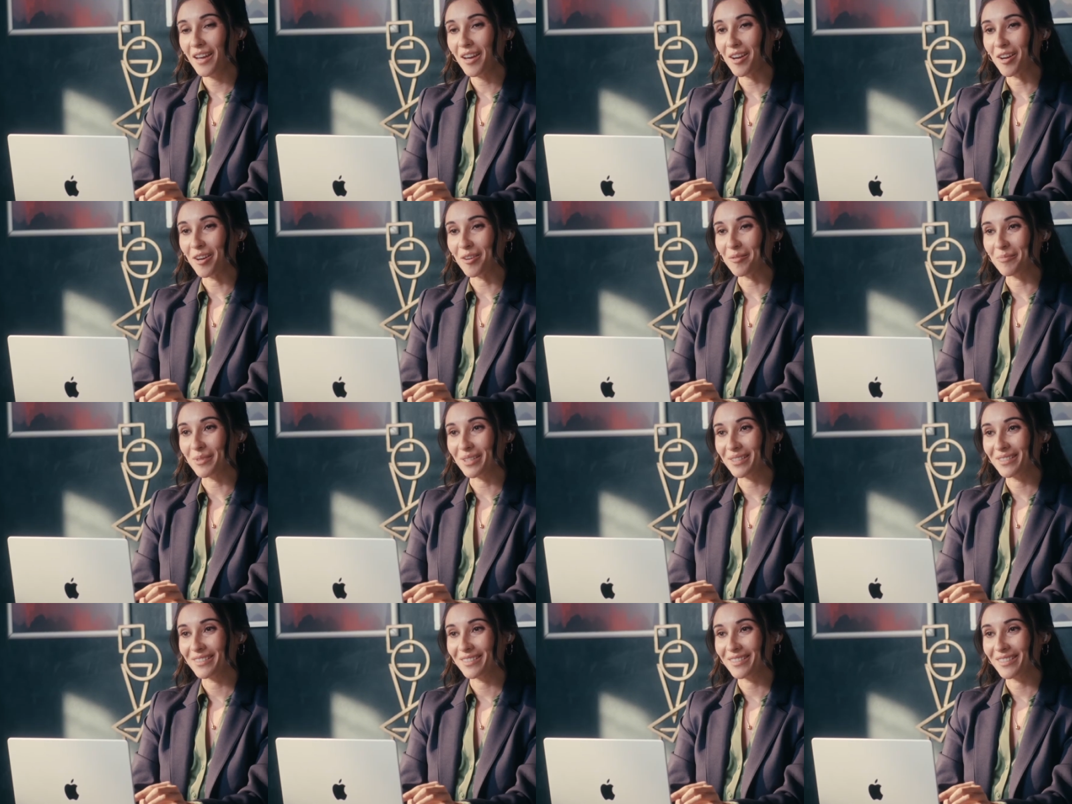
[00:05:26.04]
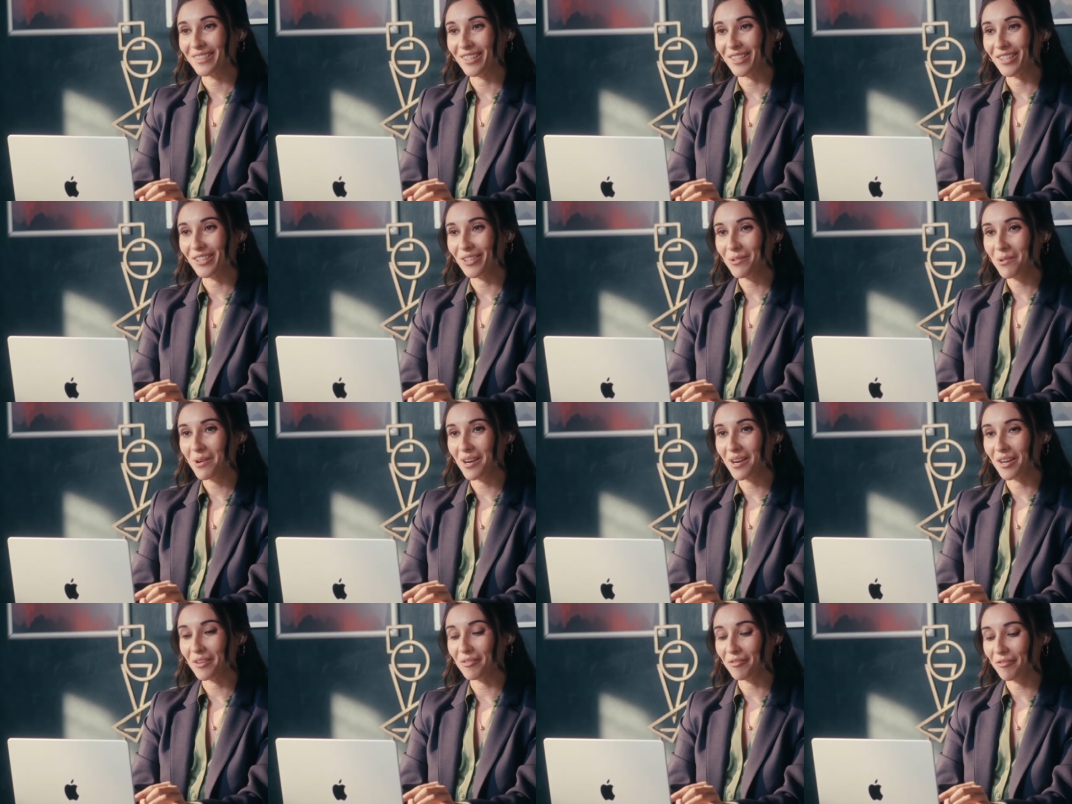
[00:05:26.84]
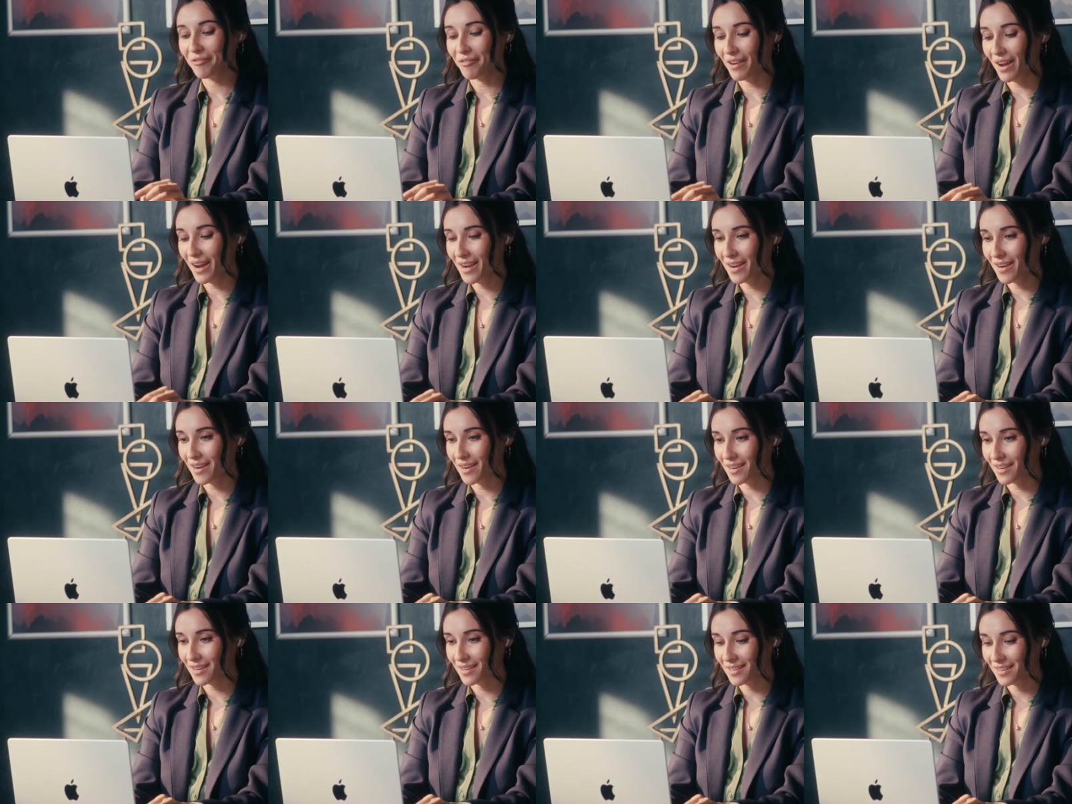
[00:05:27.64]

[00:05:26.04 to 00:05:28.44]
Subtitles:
If you've watched one or both of these shows, make